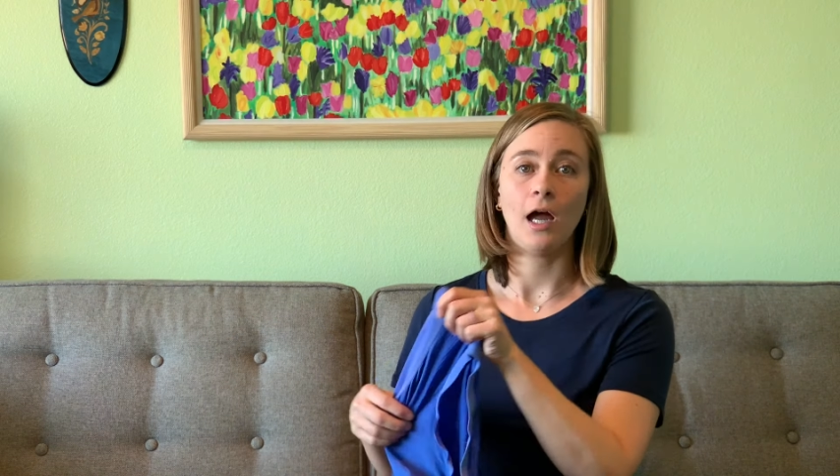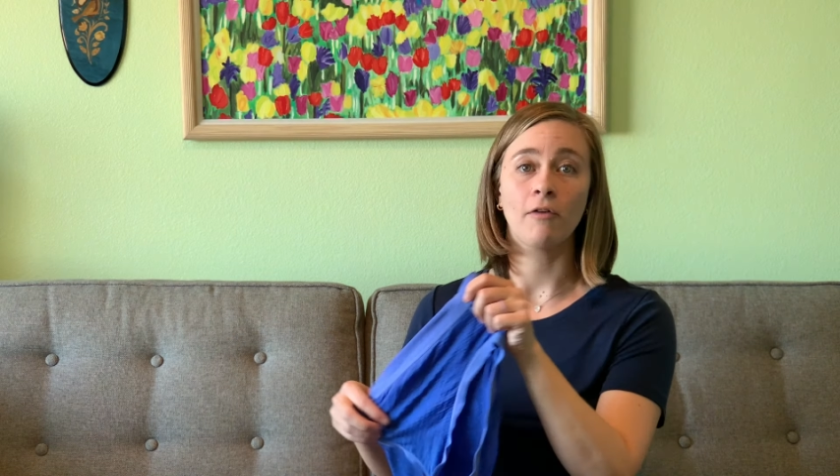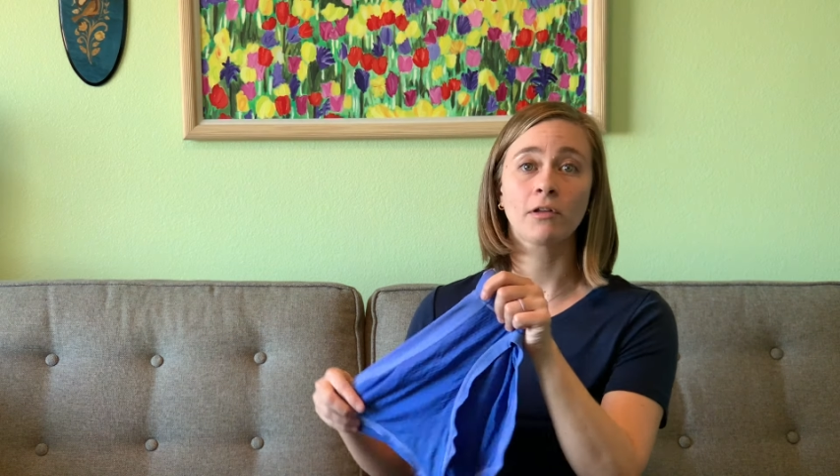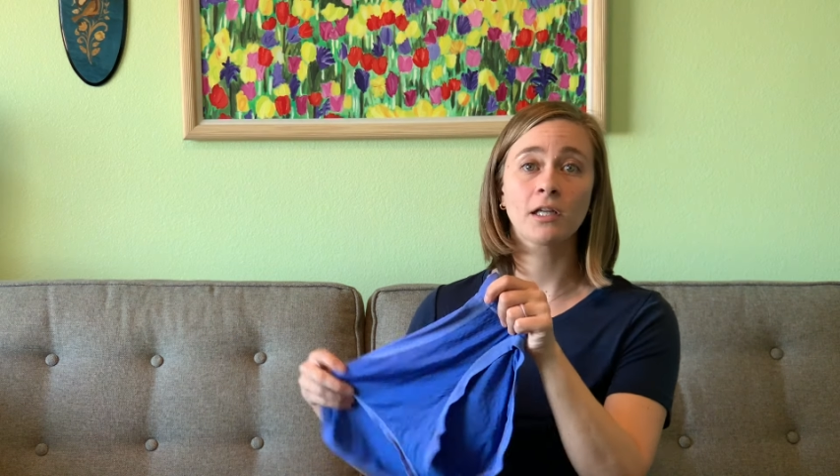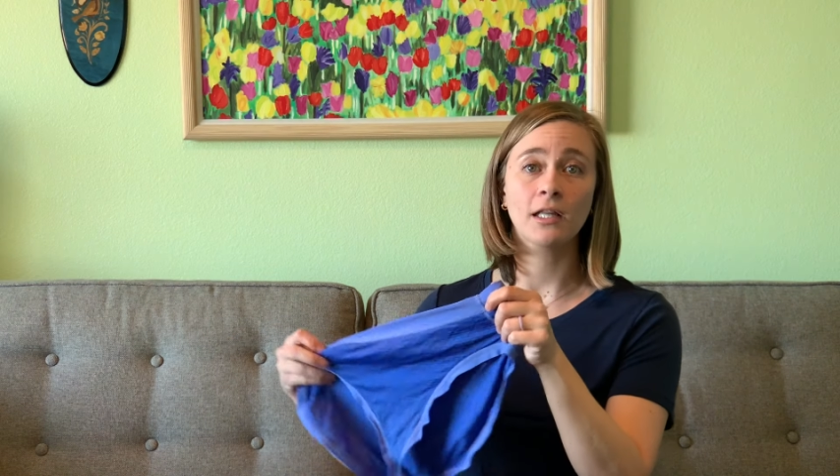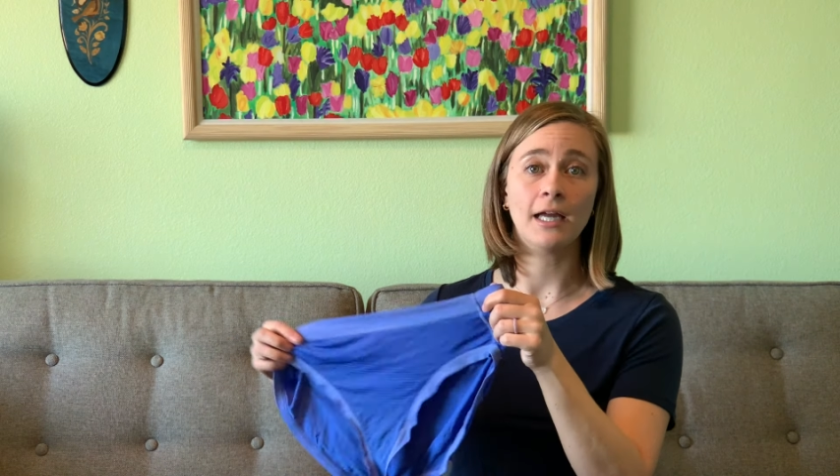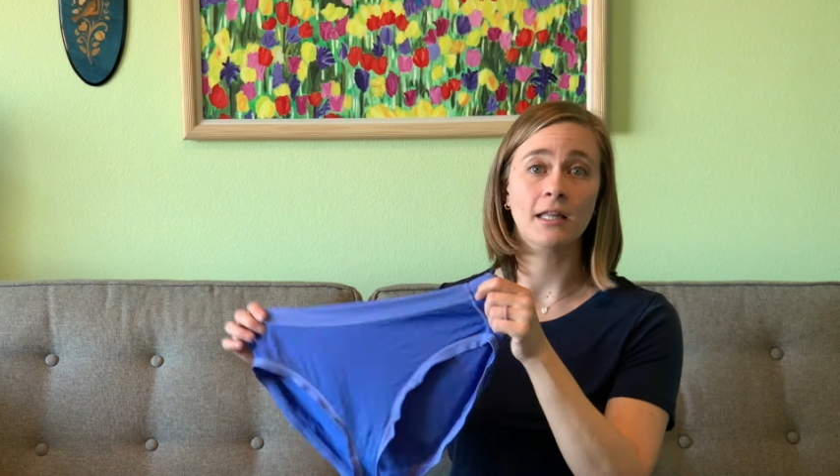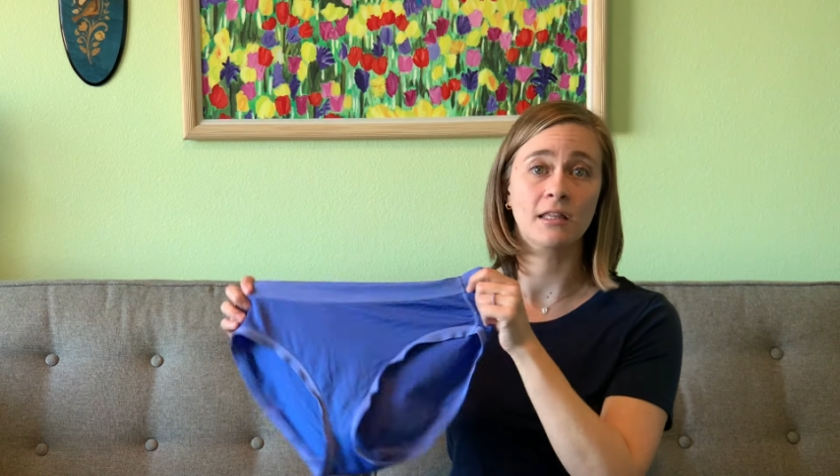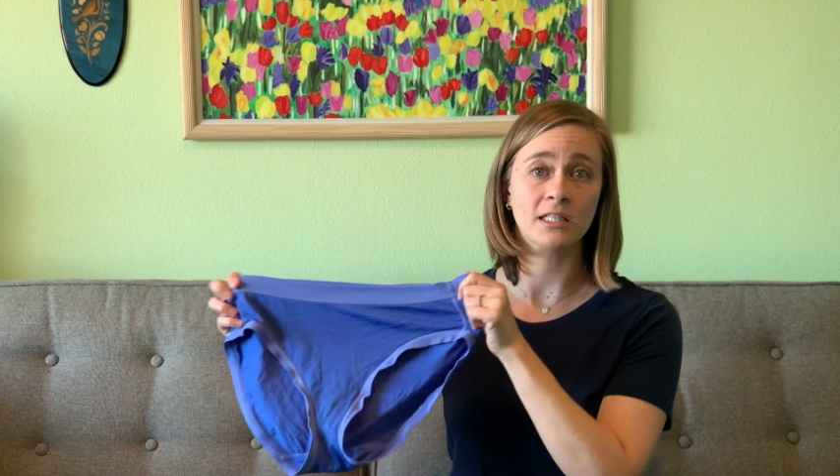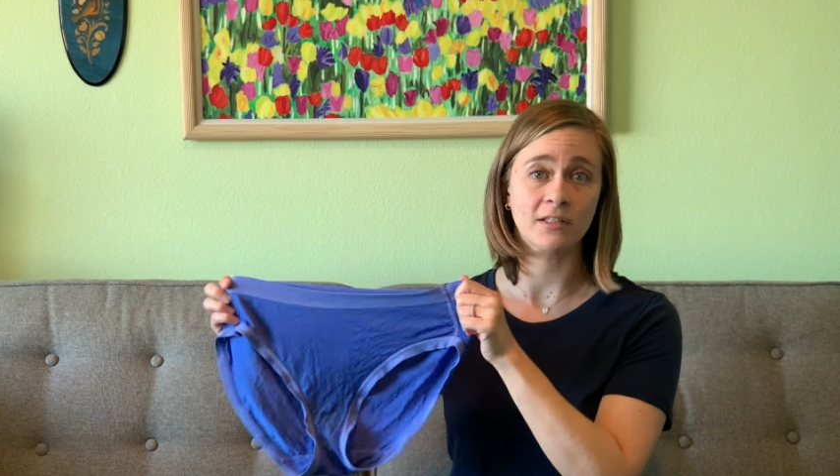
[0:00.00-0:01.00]
I really
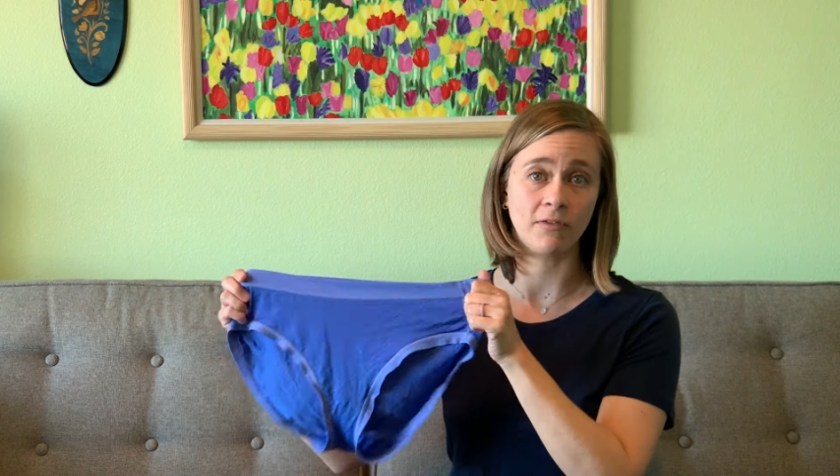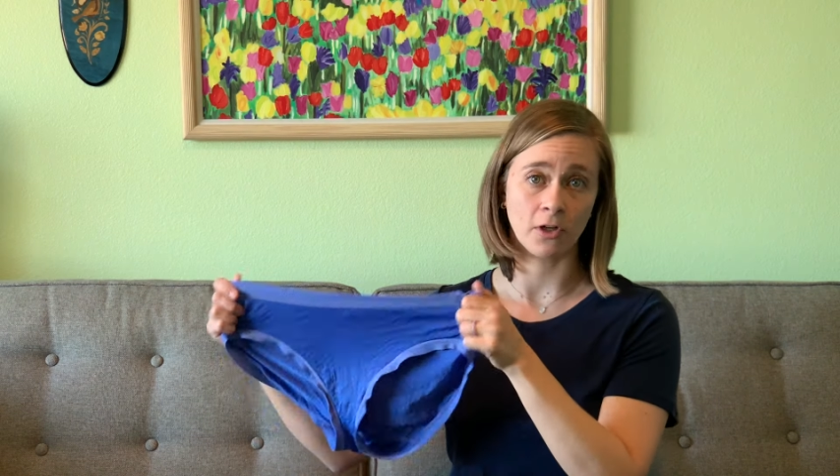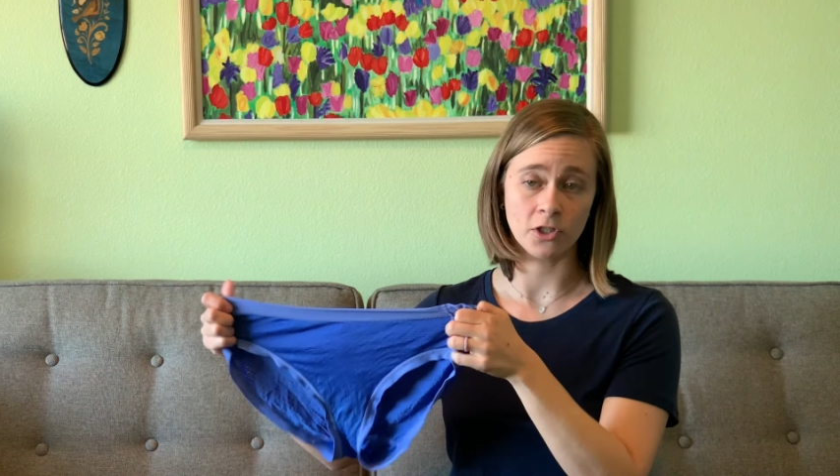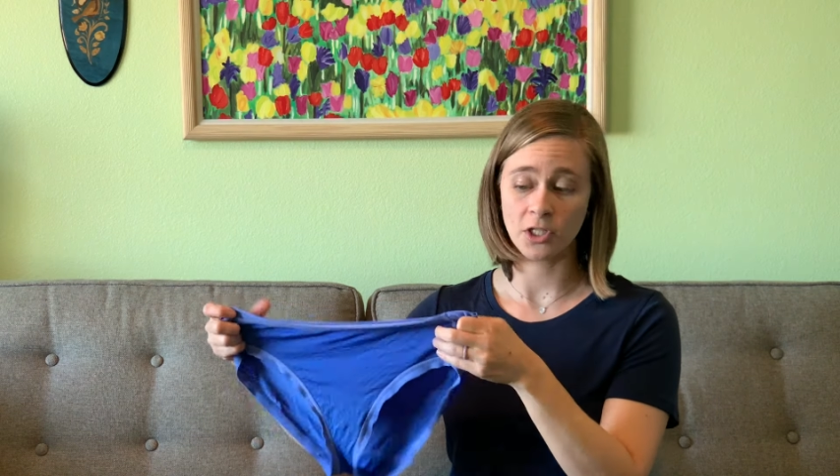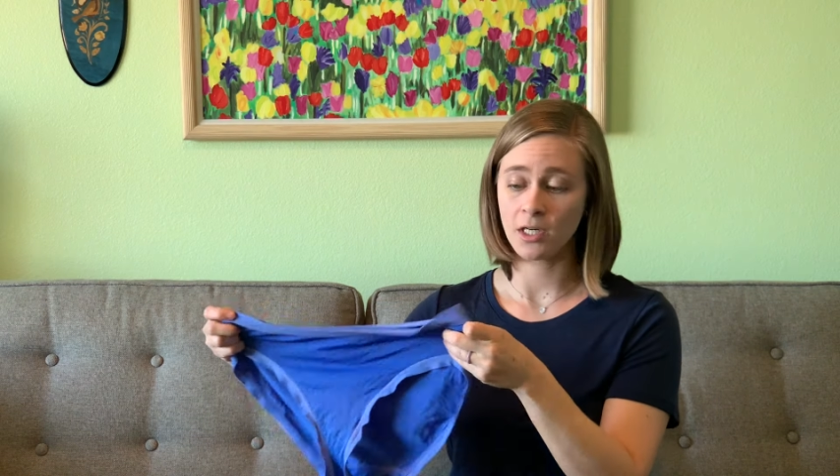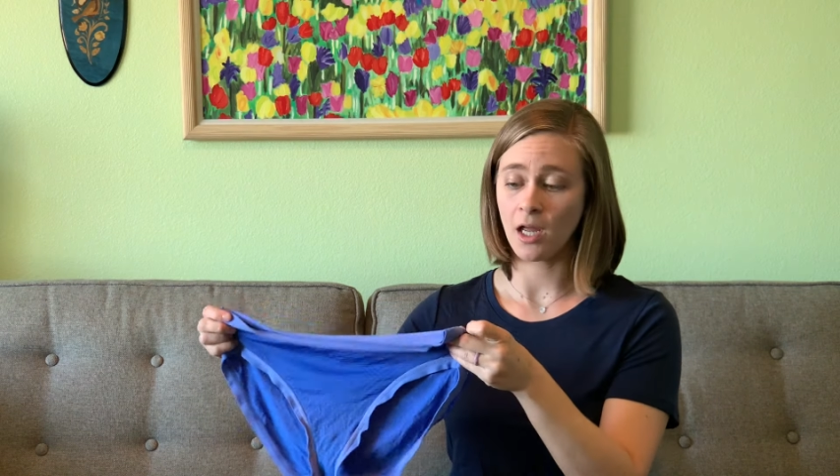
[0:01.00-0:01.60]
like this version